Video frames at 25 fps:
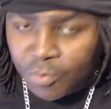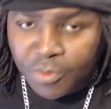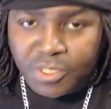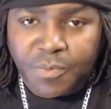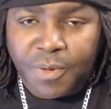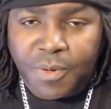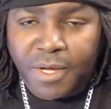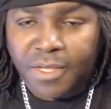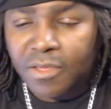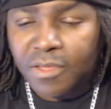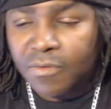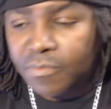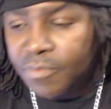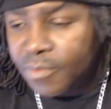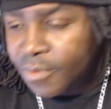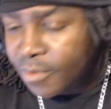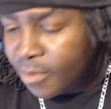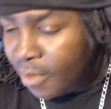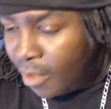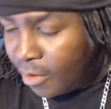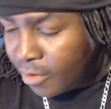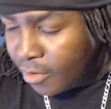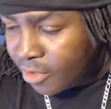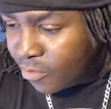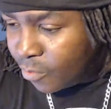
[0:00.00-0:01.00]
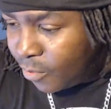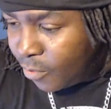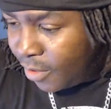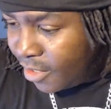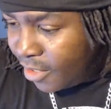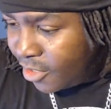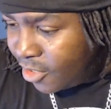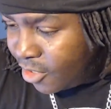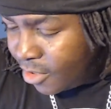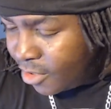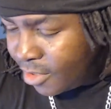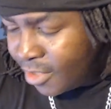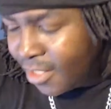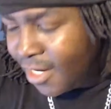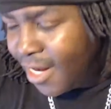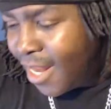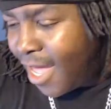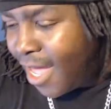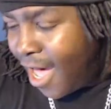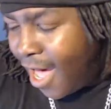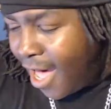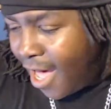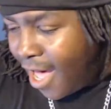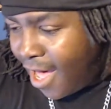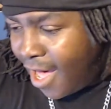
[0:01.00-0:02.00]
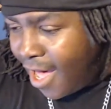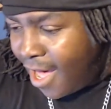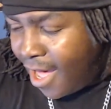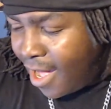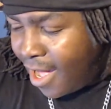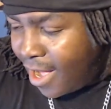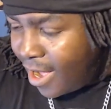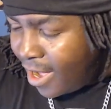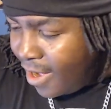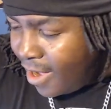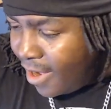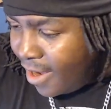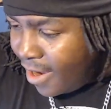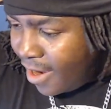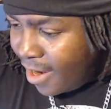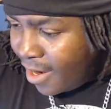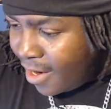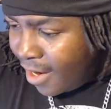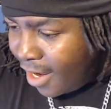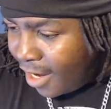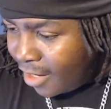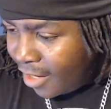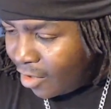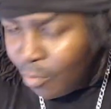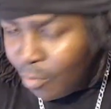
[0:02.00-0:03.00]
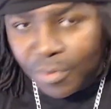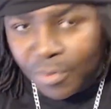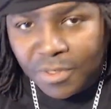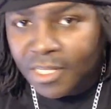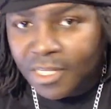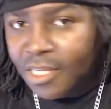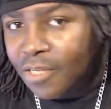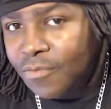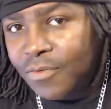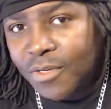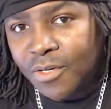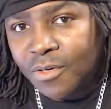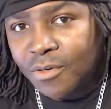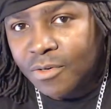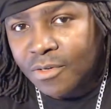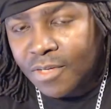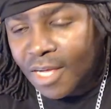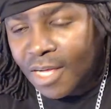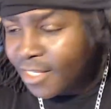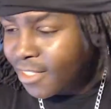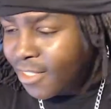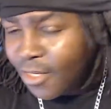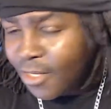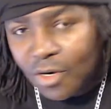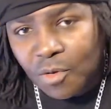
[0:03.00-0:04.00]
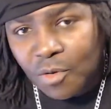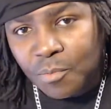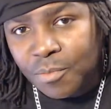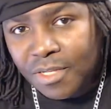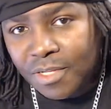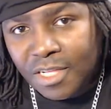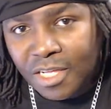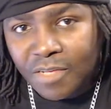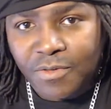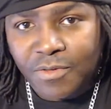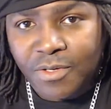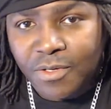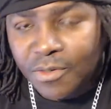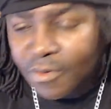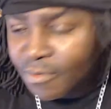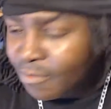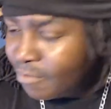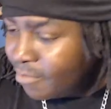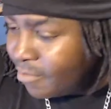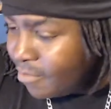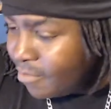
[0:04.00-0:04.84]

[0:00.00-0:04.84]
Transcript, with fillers: perspective on Switch? Nah, I don't believe you. I still don't believe you.